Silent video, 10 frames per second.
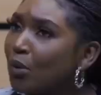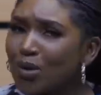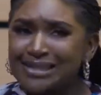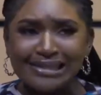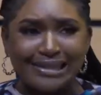
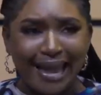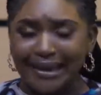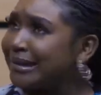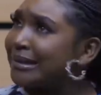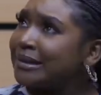What is
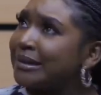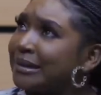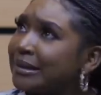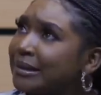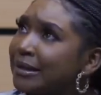A?
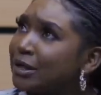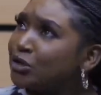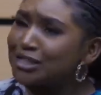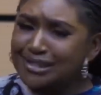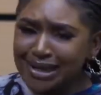
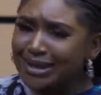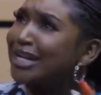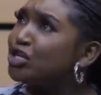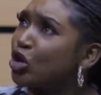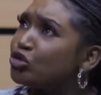Does it sound
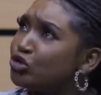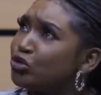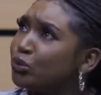like a joke to